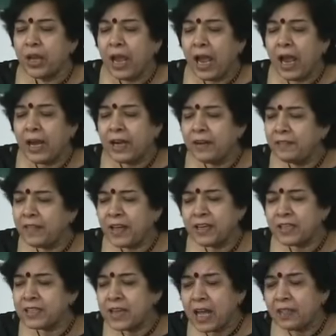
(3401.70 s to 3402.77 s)
And there
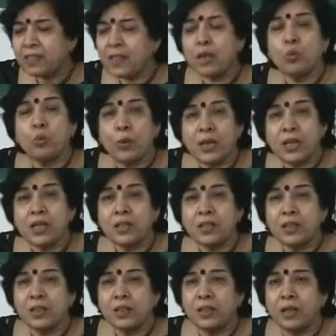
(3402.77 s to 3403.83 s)
is nothing
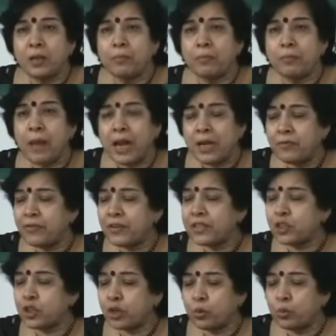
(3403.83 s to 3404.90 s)
within the
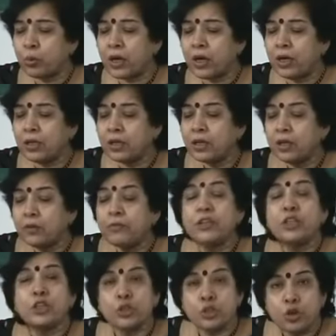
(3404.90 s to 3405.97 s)
manifested world
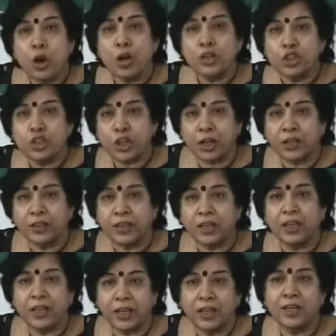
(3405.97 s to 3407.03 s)
which is not Shakti
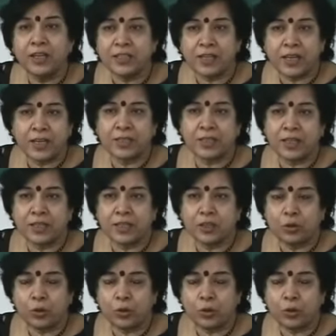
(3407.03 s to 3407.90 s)
in its essence.